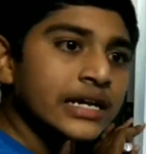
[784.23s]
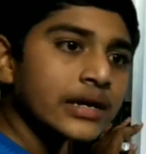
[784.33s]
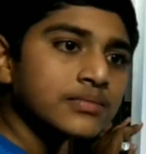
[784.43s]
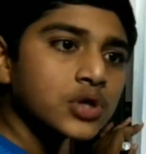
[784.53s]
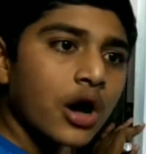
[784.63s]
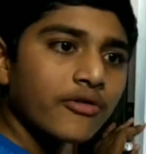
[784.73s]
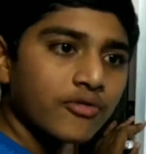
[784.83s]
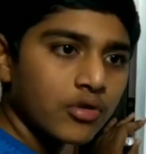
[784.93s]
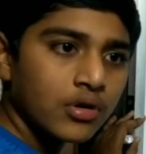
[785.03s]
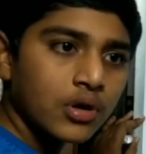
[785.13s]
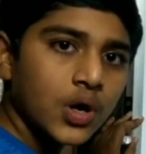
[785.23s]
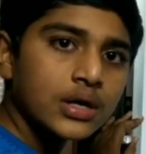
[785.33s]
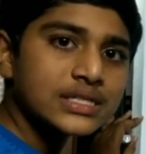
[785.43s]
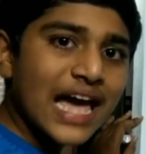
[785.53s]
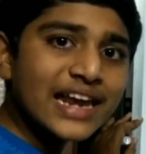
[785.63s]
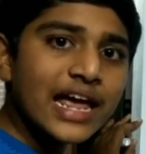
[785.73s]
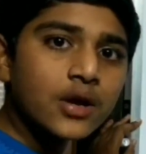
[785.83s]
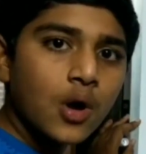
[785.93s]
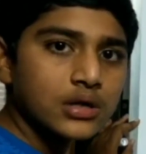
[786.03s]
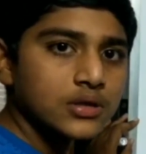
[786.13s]
in terms of sin
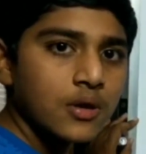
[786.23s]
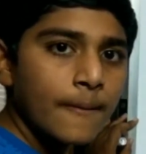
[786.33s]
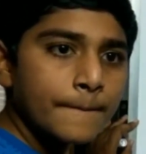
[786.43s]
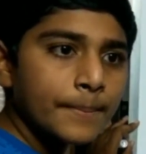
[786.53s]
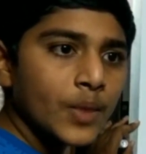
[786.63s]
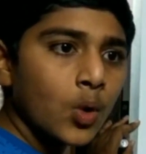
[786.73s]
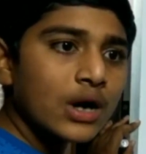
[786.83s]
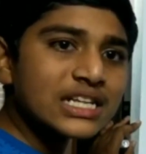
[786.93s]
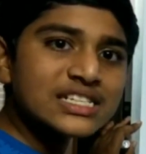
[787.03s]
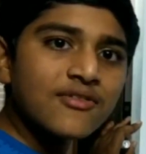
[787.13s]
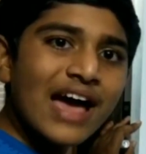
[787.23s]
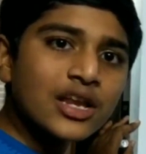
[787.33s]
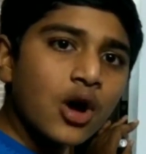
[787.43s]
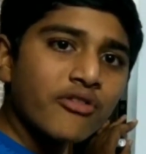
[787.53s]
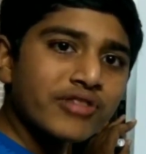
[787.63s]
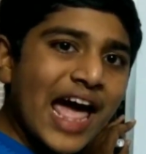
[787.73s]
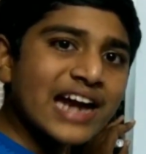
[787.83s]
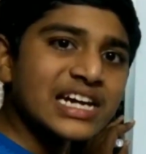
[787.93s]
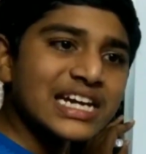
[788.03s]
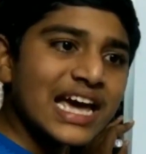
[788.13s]
and cos. What is the value of
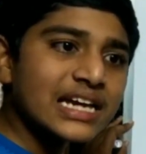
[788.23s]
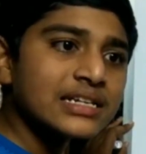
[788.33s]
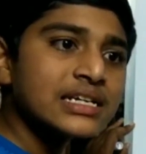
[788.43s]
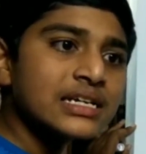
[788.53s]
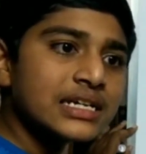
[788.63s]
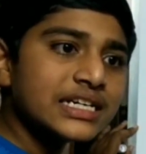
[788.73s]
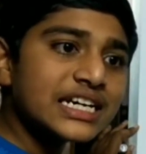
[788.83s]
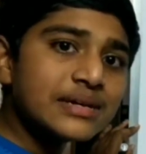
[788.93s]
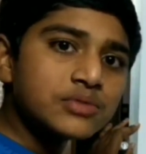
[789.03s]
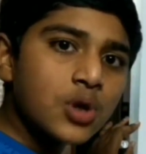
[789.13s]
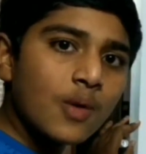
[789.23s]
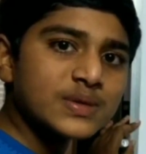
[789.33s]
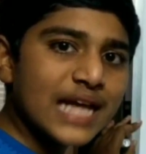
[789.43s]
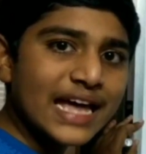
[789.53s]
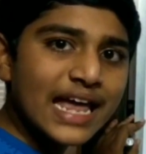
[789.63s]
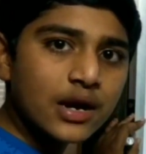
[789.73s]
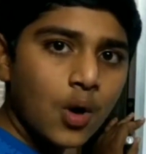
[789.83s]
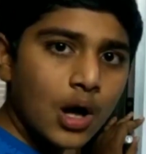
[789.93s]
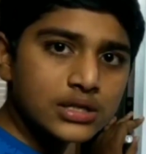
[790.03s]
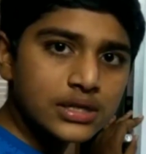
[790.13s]
tan theta in terms of sin and
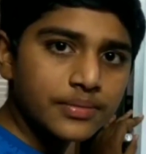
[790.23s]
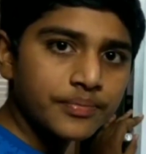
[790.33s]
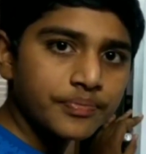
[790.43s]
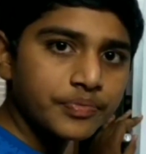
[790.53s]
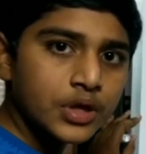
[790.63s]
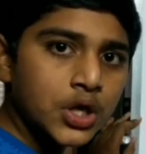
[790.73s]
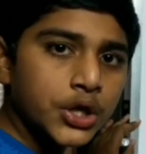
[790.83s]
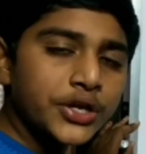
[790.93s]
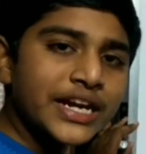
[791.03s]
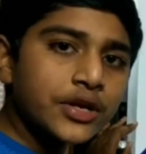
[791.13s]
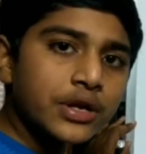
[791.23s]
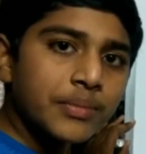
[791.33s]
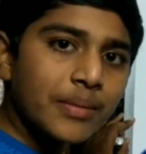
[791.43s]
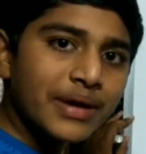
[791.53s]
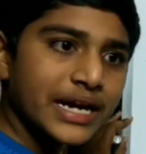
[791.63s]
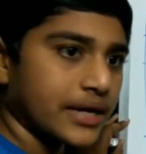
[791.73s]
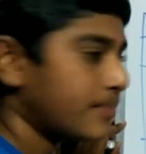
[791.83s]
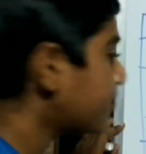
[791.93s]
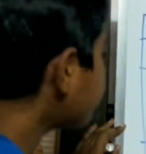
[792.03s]
cos? You need to remember it.